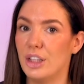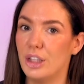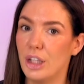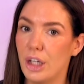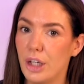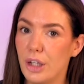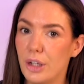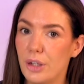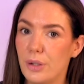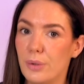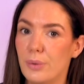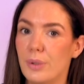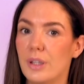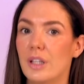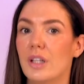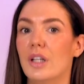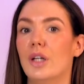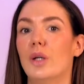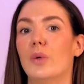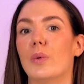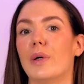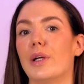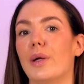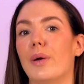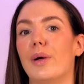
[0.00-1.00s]
know,
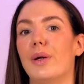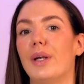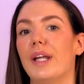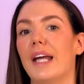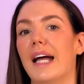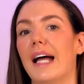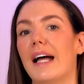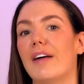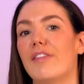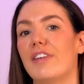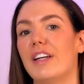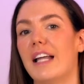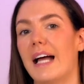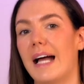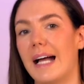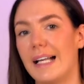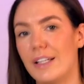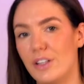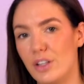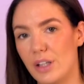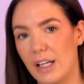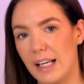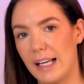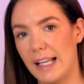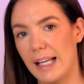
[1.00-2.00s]
where you only have an
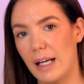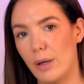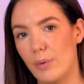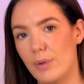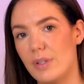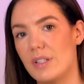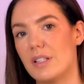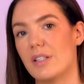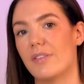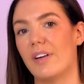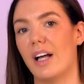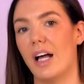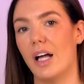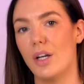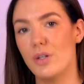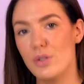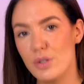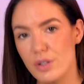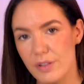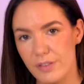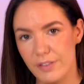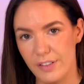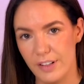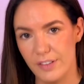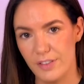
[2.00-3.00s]
annual allowance of
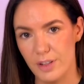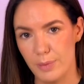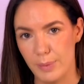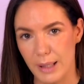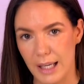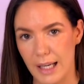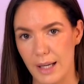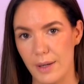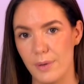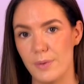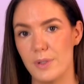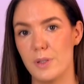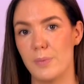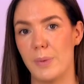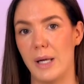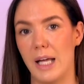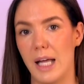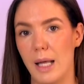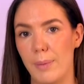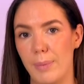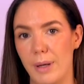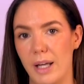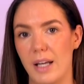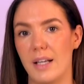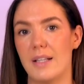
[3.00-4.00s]
£150 per
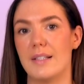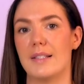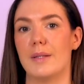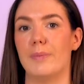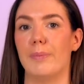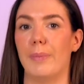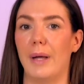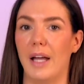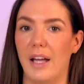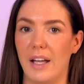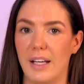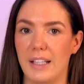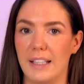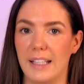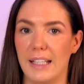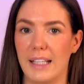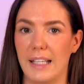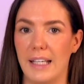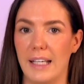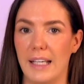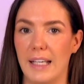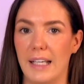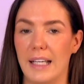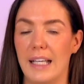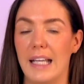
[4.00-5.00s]
person per
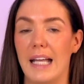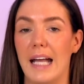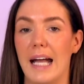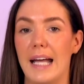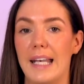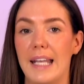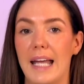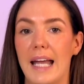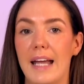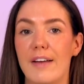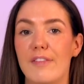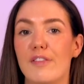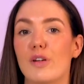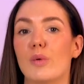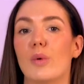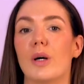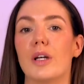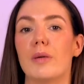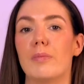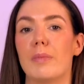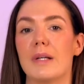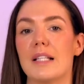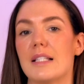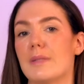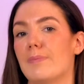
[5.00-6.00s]
year and everyone
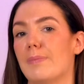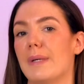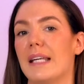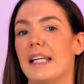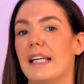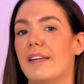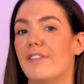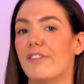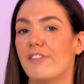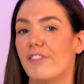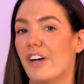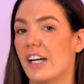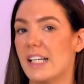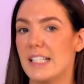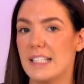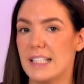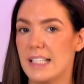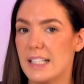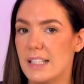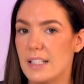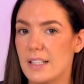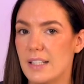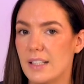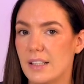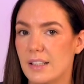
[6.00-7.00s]
must be
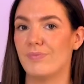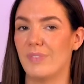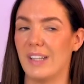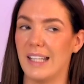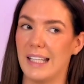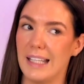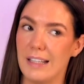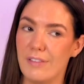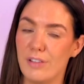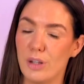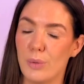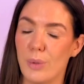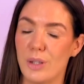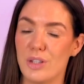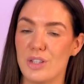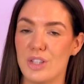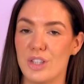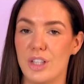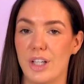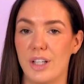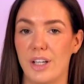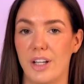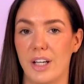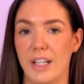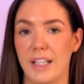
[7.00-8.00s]
invited, even the ones you
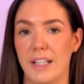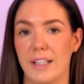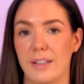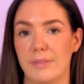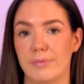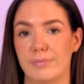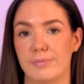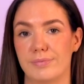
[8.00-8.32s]
don't like.